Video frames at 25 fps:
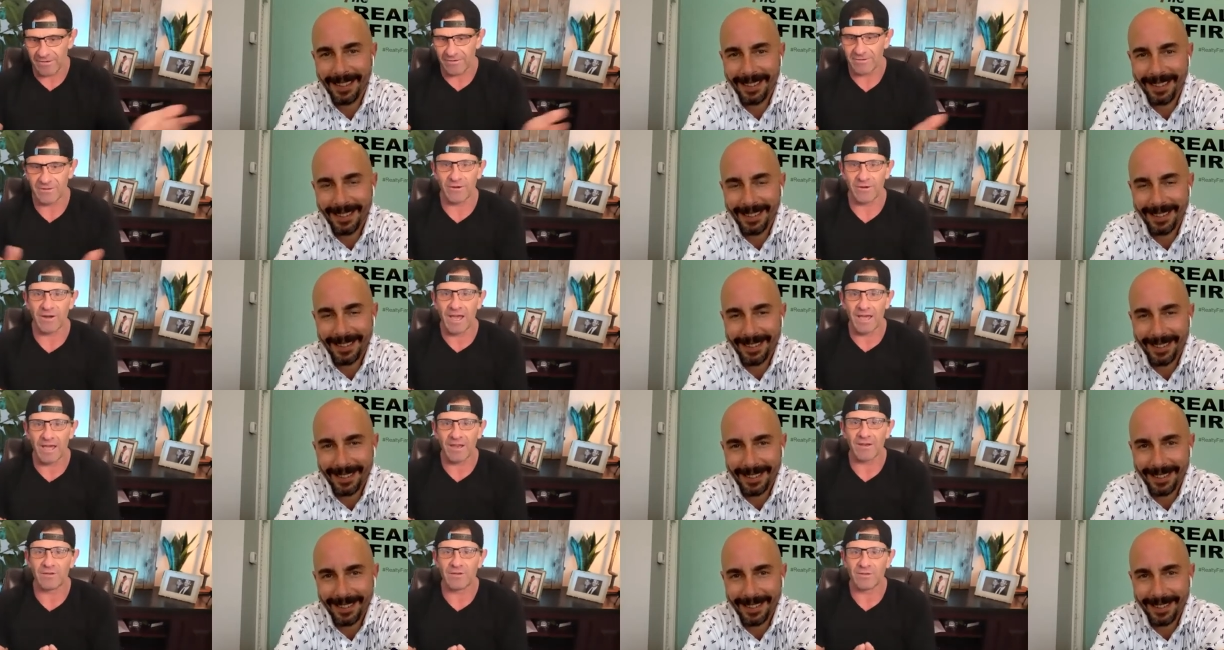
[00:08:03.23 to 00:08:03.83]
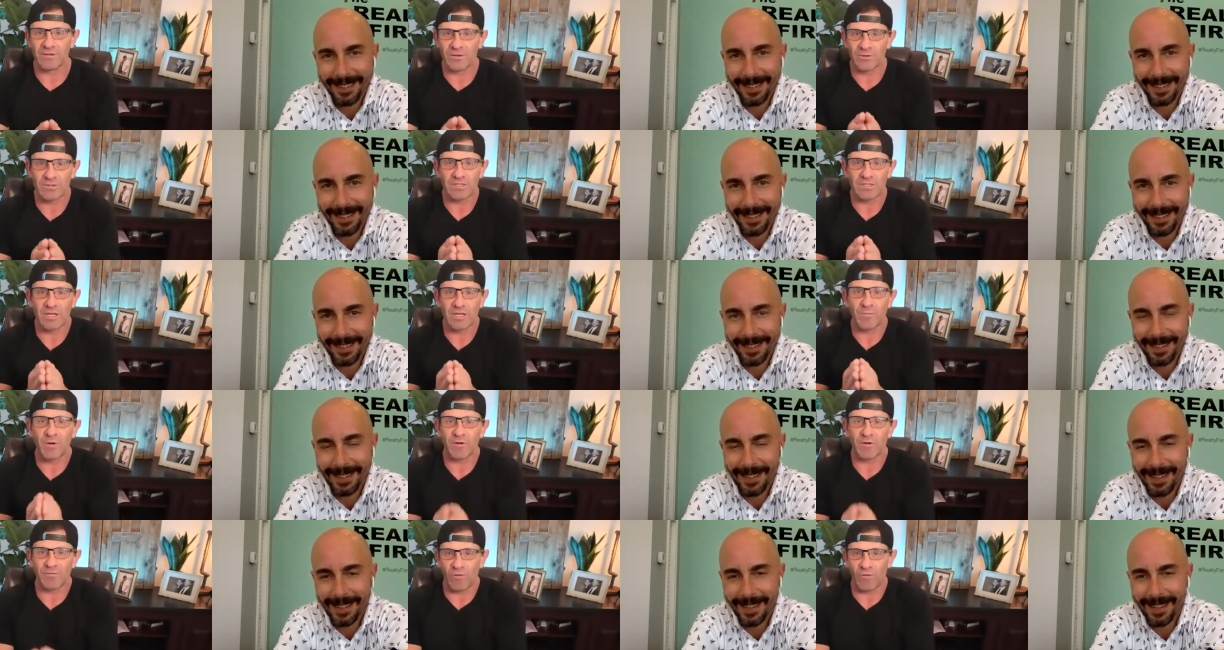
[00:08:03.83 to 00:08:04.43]
Speaker 1: they're not usually
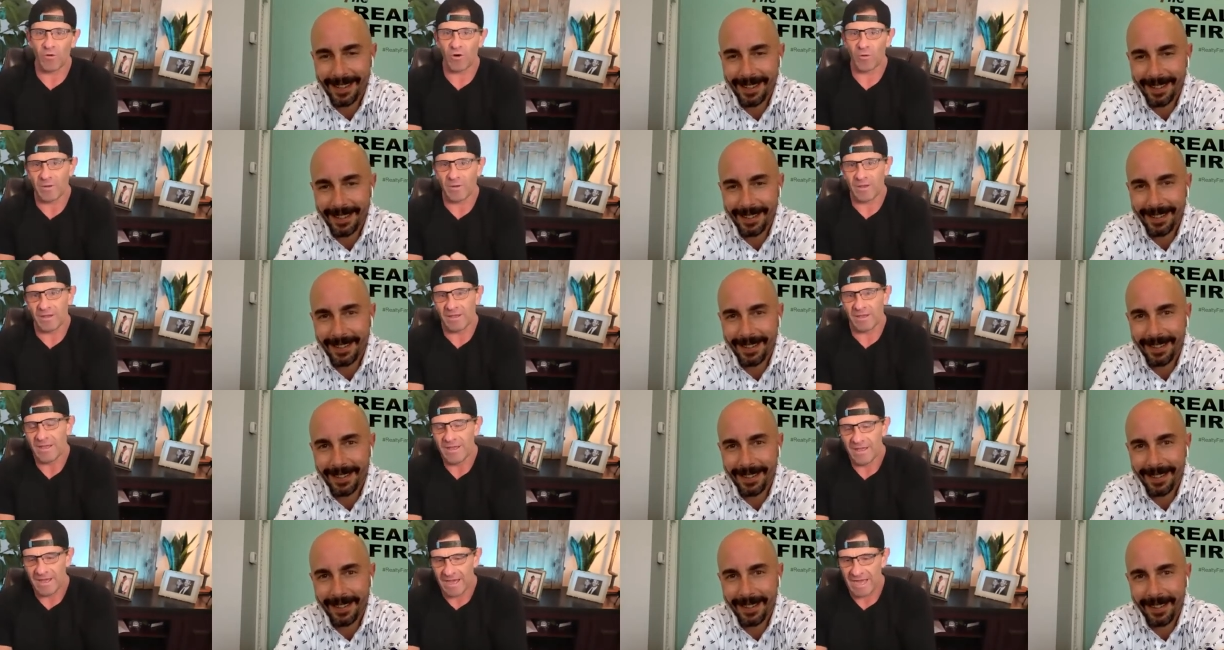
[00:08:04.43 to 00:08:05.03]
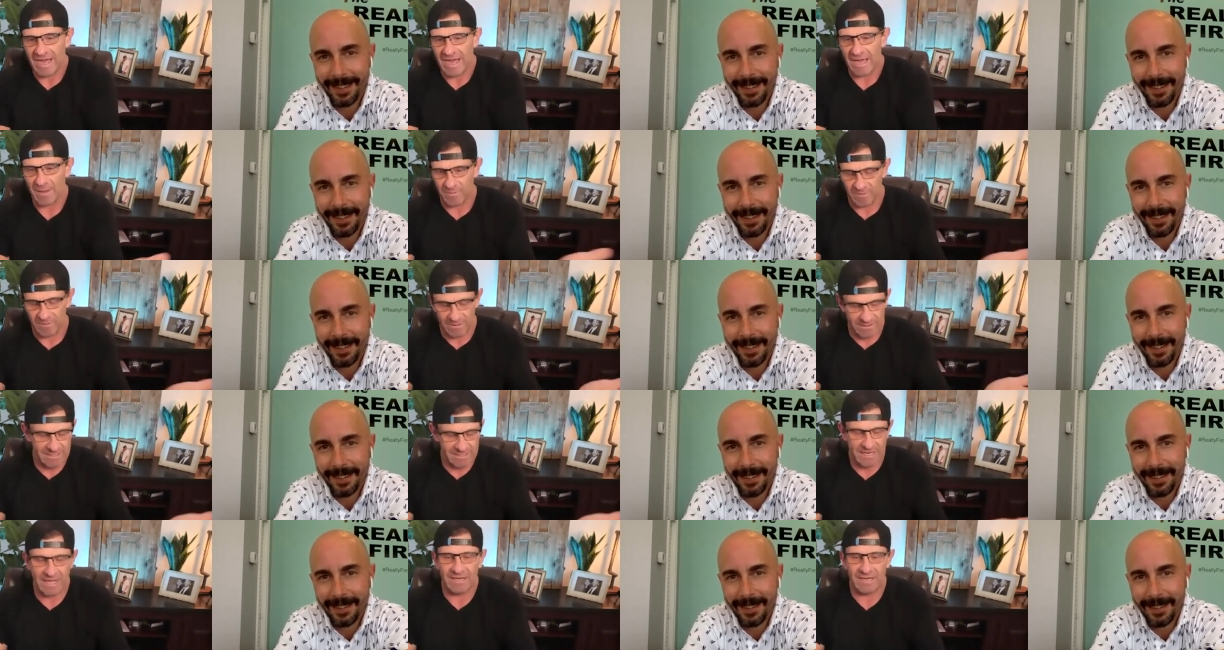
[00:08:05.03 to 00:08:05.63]
performing high
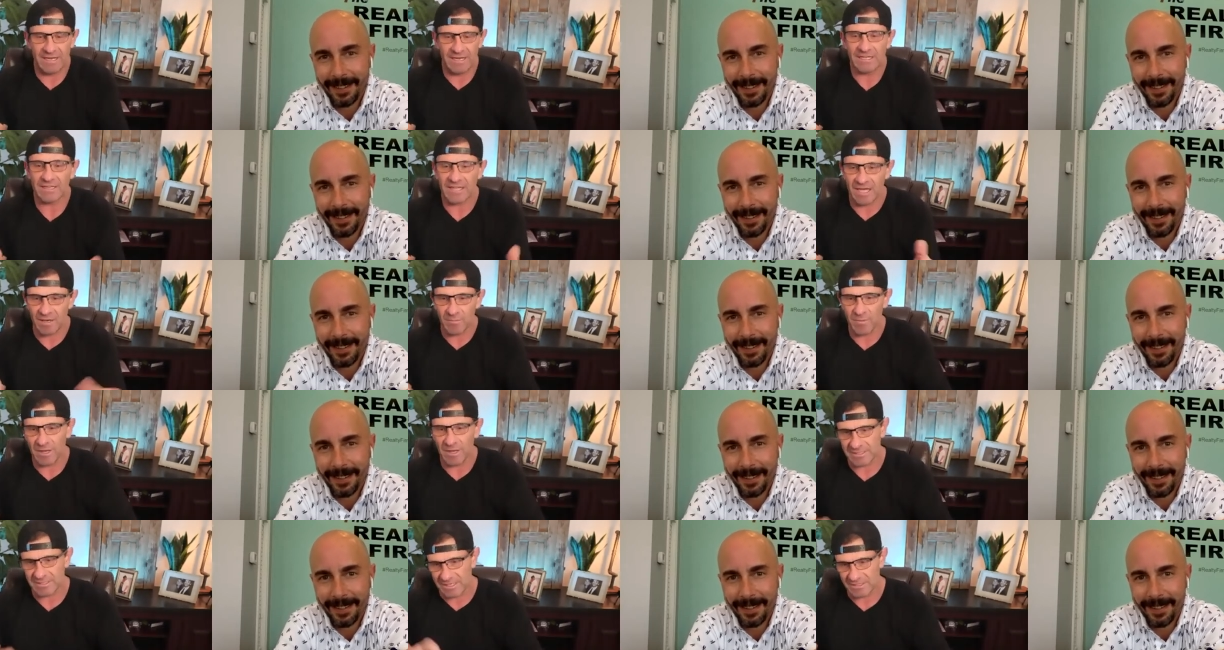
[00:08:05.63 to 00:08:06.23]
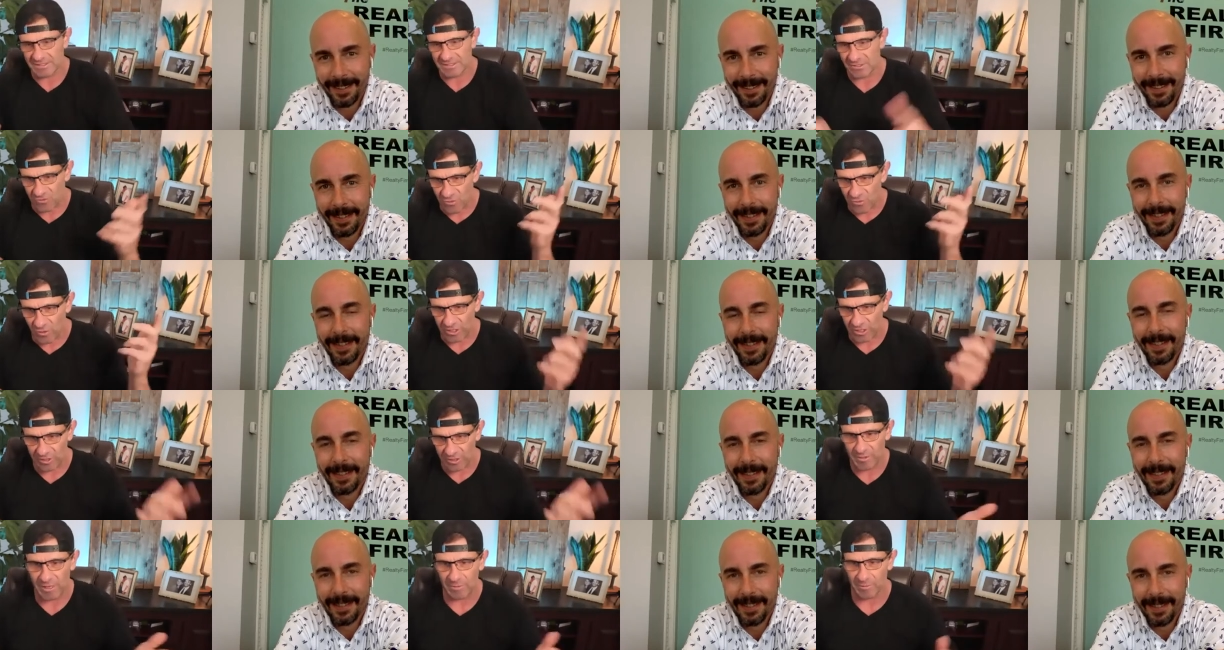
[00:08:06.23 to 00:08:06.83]
it's not elon musk isn't
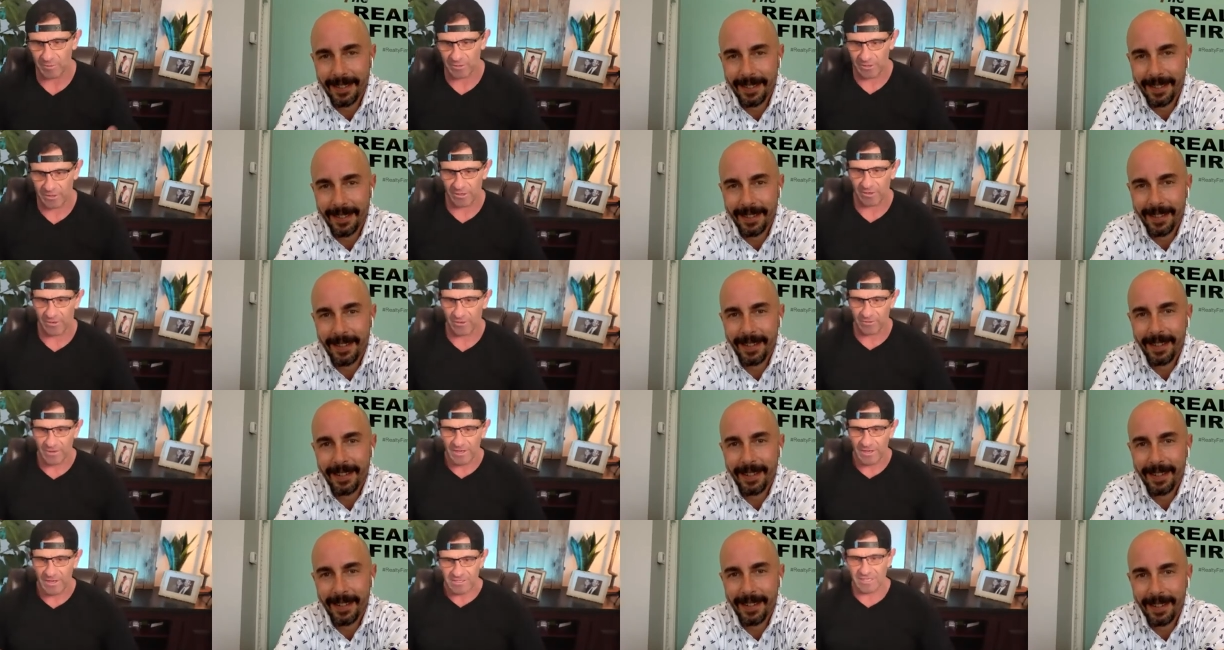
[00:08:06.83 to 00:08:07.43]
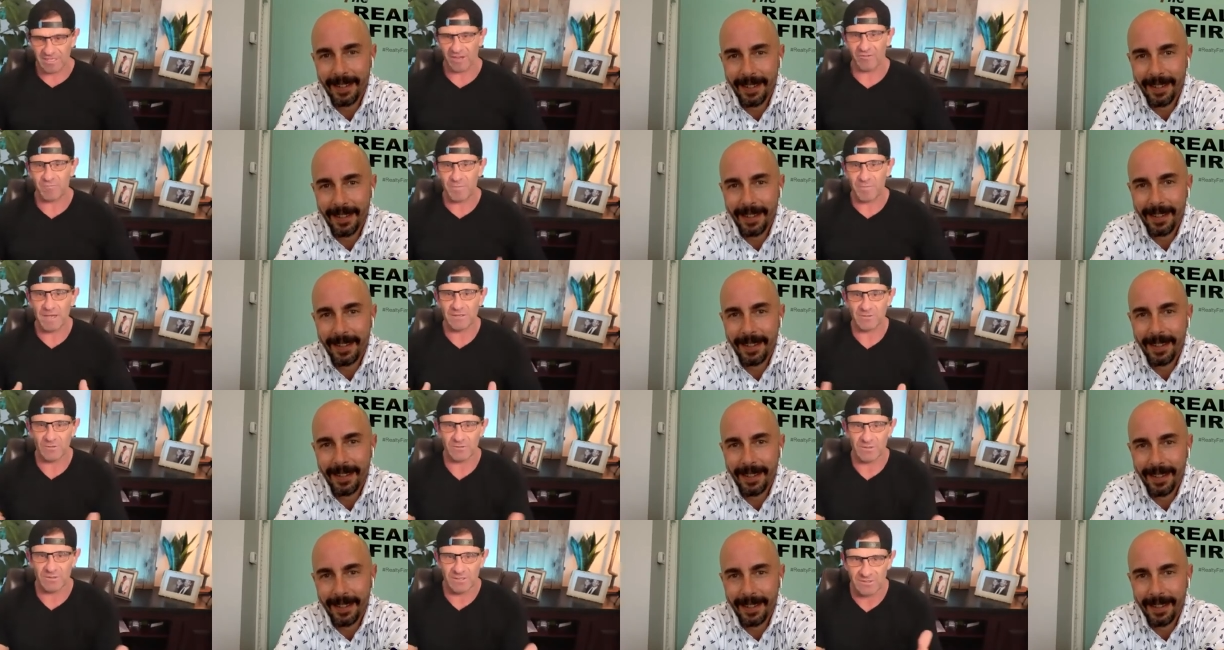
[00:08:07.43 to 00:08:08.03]
trolling people you know jeff
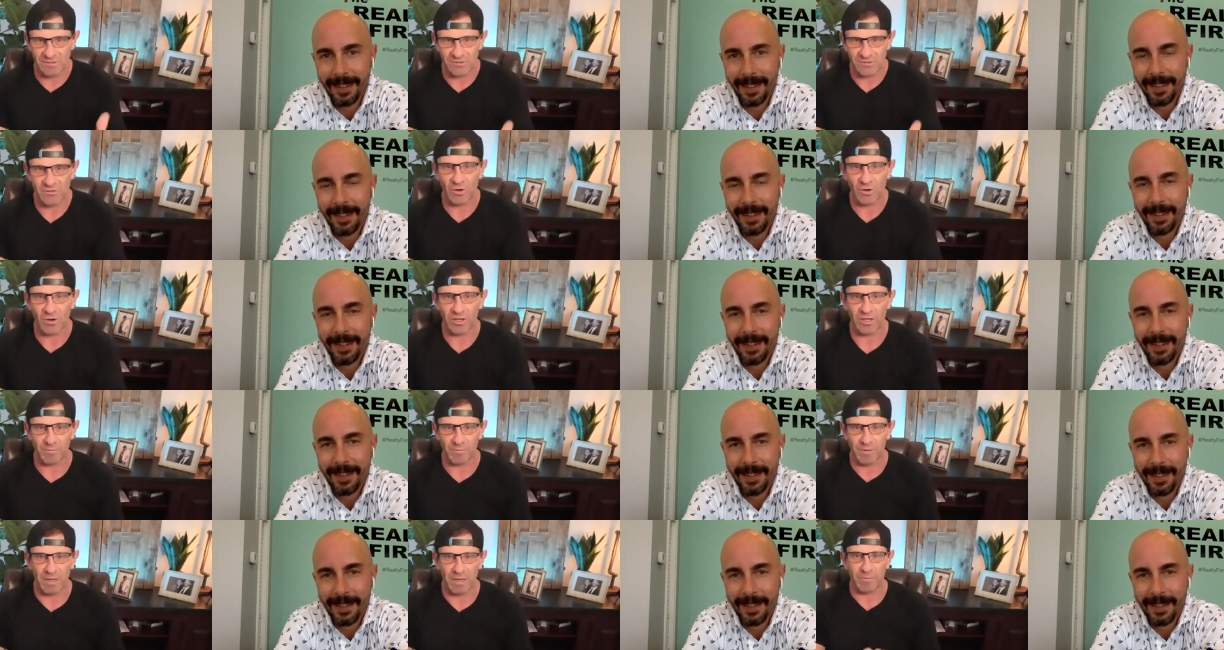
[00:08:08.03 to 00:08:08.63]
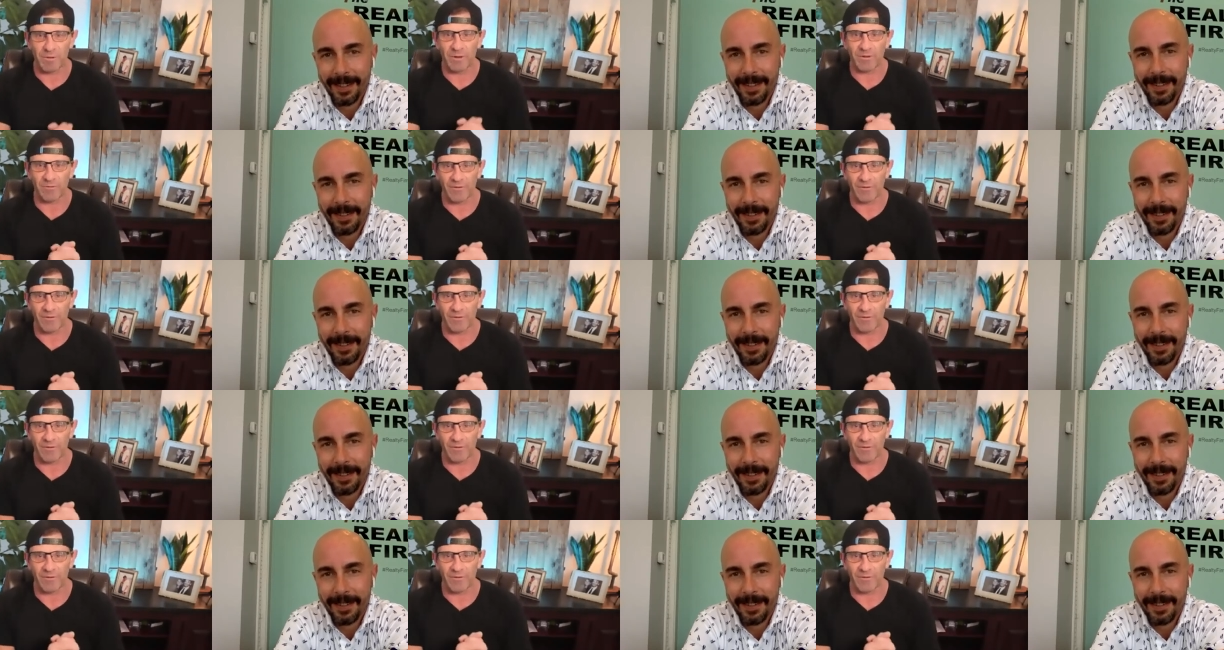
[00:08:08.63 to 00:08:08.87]
bezos isn't trolling people